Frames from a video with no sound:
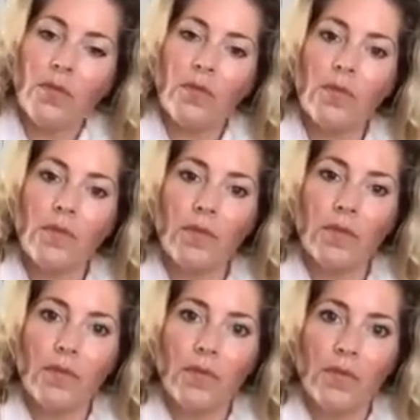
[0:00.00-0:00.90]

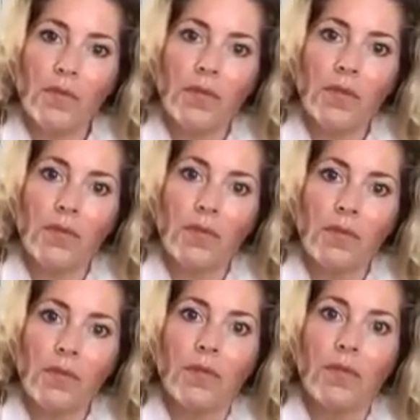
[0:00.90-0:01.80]

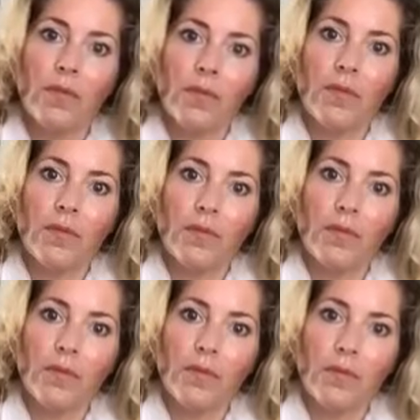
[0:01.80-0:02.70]

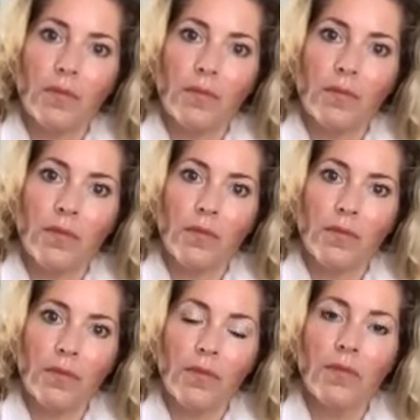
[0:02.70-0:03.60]

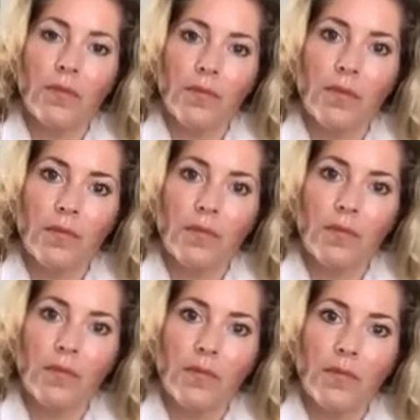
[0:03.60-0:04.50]

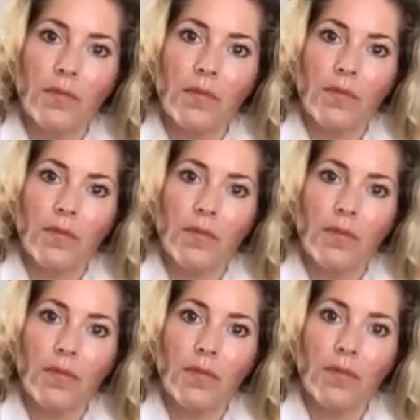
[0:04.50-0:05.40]

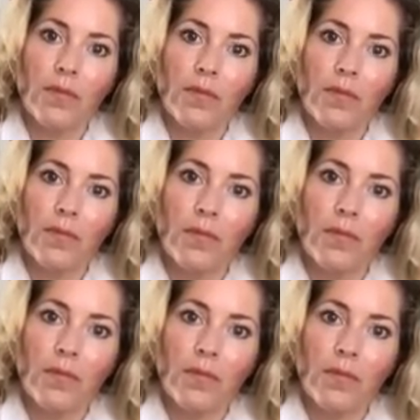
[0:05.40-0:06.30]

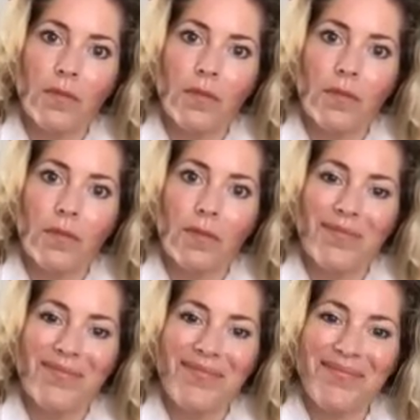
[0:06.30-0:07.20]

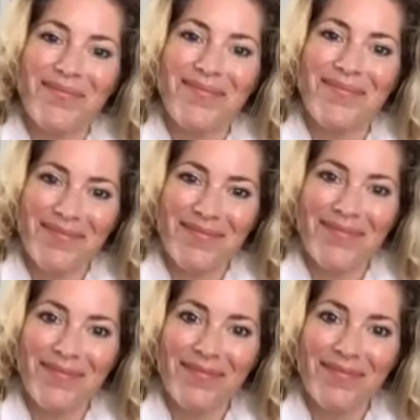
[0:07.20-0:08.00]
This person isn't speaking.